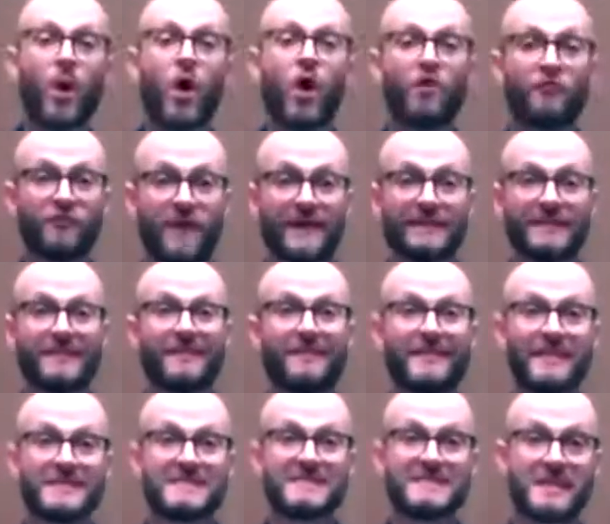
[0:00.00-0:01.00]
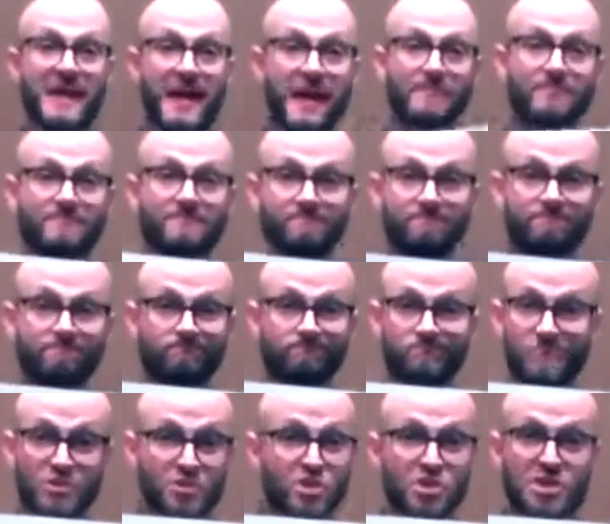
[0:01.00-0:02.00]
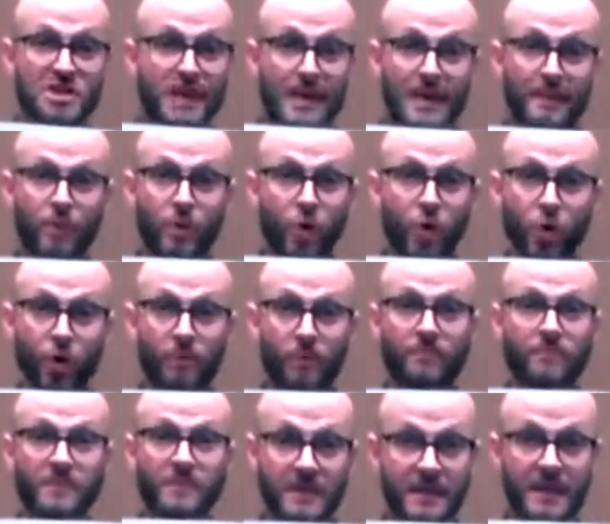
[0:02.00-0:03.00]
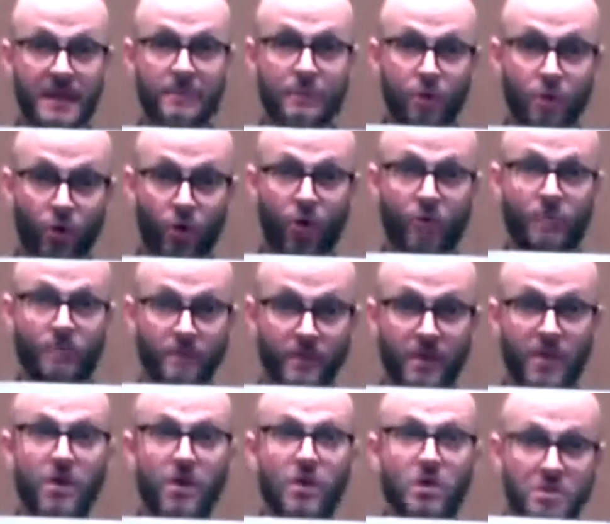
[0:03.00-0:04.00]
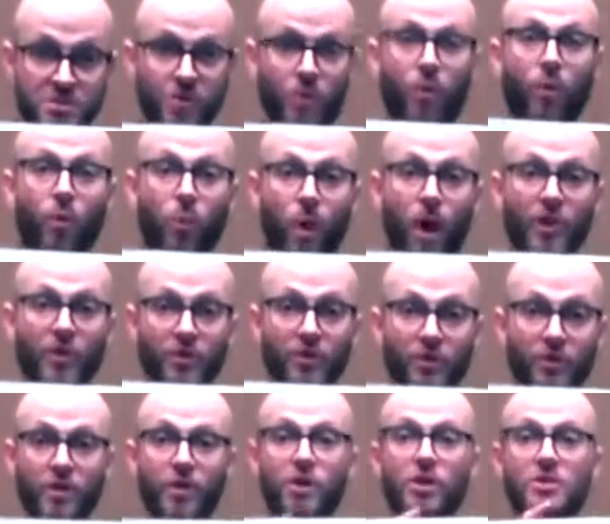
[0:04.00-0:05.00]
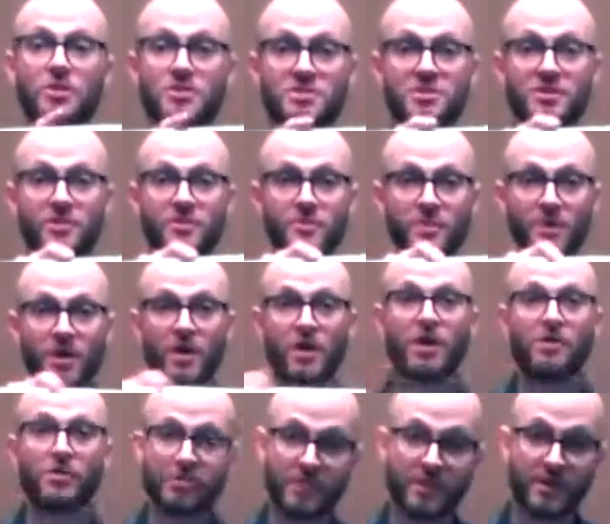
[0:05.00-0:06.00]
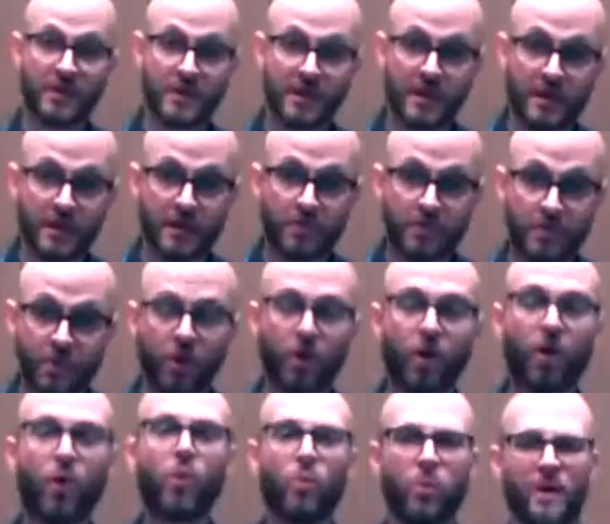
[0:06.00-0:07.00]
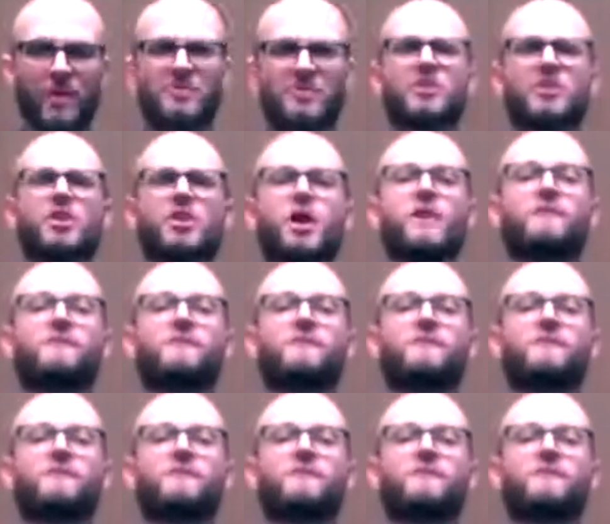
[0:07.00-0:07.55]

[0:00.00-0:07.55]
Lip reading: Perfect. This time, just keep them going, keep them going. So one, two, three. Here we go with.